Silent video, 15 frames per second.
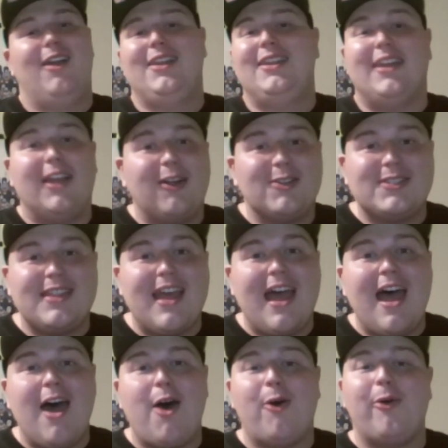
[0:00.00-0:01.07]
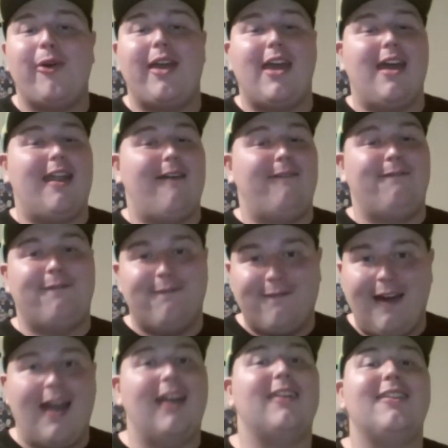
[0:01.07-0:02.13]
years now, and I'm
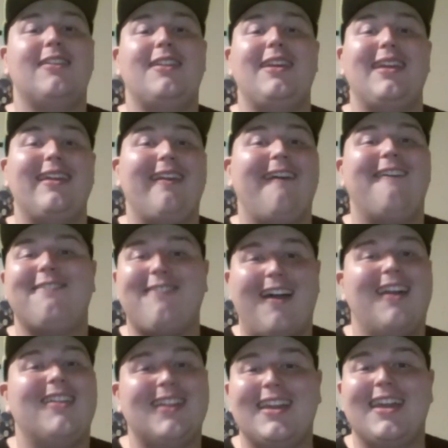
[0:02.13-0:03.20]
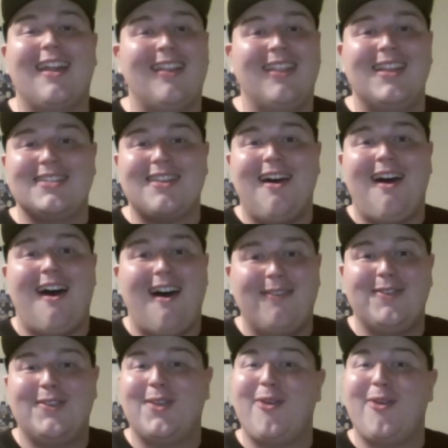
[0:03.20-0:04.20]
finally, finally getting this off.